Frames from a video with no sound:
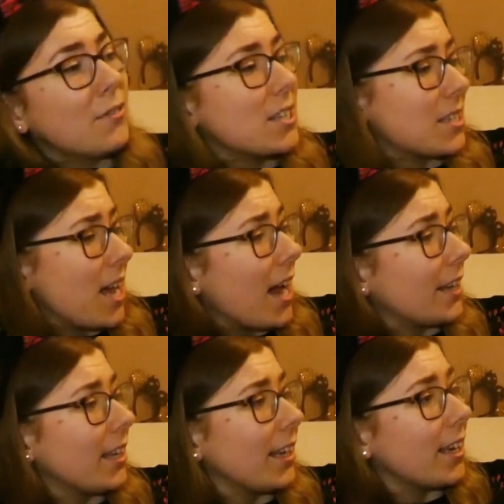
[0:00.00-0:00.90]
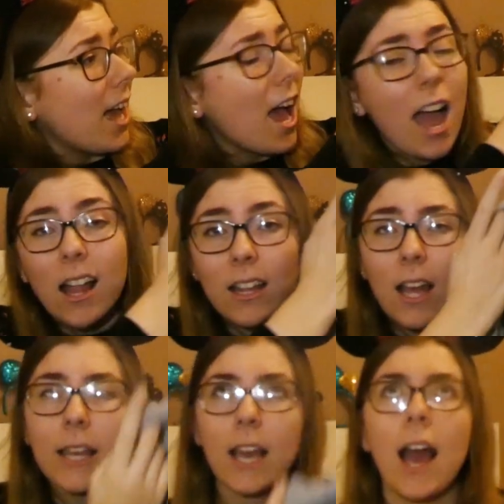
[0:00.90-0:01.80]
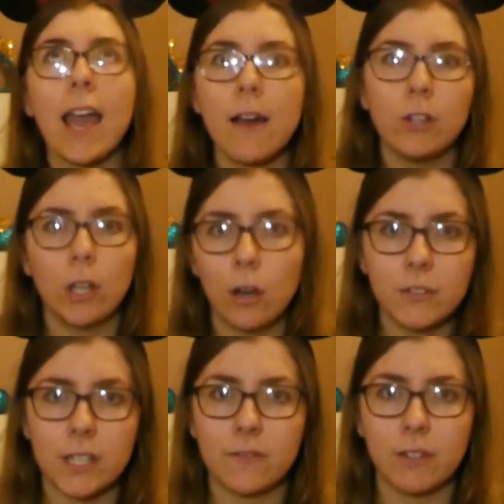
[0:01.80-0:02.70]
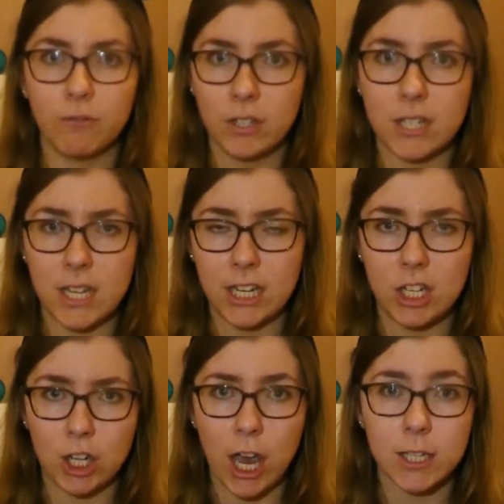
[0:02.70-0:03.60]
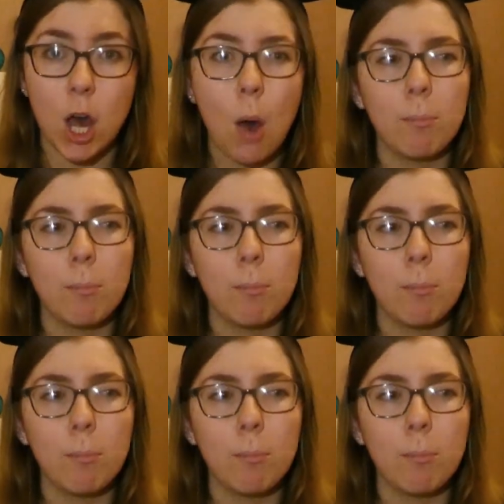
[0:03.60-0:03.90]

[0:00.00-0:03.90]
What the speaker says: of the design. Like I have a lot of different Disney t-shirts,